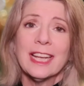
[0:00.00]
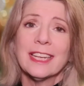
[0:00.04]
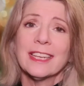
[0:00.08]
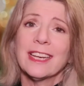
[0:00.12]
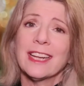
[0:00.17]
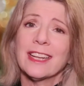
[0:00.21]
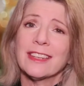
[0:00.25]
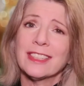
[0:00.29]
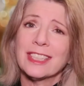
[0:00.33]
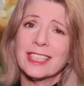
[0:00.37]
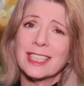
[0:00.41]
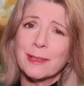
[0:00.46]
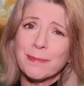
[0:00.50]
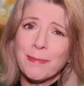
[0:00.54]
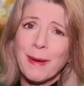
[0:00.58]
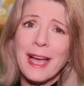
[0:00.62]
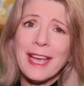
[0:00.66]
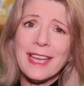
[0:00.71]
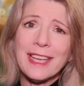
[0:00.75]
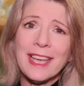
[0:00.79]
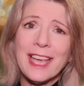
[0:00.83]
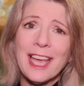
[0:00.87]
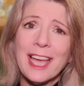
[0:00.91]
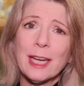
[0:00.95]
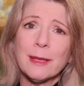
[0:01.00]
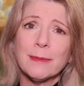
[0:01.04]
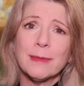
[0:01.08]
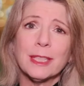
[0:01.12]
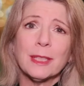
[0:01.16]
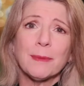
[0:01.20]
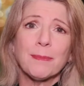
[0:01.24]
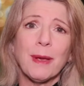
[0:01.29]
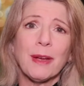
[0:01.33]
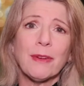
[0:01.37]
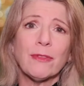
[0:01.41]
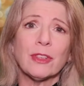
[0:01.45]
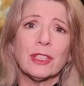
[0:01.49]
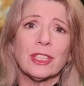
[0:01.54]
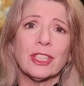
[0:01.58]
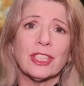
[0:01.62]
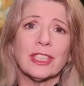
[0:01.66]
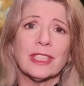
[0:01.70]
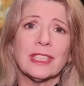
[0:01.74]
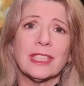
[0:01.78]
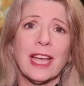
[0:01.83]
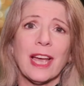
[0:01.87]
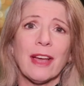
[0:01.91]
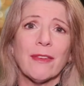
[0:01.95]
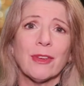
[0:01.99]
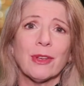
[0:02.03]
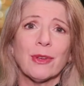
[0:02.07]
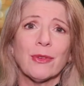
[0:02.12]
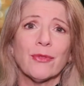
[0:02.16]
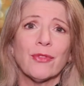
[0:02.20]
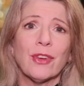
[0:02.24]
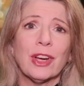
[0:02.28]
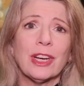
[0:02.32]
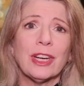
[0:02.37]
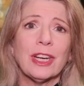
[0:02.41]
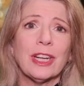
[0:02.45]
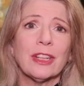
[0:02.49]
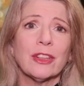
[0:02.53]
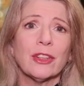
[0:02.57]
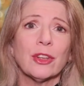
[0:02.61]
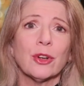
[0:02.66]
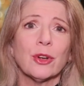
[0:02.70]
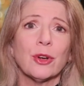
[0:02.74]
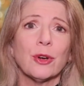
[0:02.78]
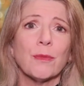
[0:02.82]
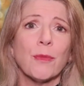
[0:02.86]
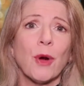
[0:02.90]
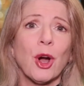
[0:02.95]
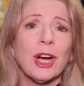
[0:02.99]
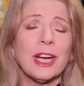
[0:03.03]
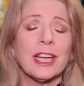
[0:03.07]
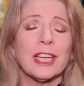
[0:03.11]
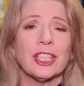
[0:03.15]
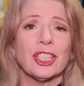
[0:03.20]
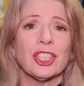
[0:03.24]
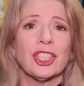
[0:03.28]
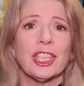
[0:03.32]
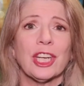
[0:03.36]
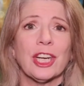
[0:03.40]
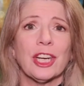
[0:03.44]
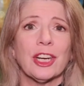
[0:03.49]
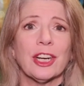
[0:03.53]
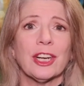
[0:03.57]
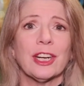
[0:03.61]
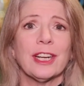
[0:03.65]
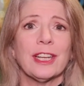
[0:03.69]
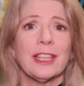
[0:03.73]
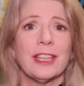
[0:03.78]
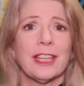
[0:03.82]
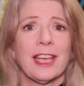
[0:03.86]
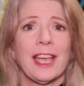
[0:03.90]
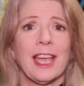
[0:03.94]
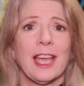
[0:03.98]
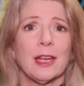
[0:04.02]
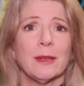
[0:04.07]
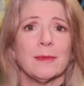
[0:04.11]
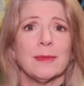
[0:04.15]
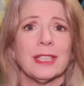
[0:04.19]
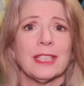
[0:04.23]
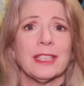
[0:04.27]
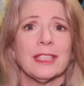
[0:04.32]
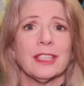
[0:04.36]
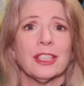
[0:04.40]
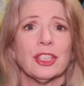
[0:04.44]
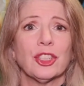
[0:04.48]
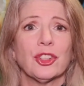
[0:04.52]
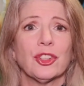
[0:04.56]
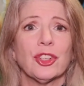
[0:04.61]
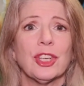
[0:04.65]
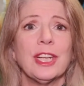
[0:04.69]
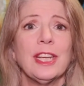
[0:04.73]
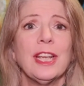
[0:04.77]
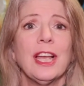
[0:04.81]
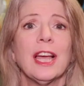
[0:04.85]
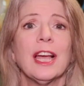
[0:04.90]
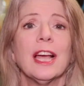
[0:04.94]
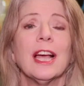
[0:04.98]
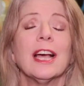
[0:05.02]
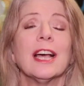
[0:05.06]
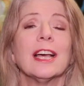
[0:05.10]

Now, despite cannabis beverages having very little market share in the cannabis industry,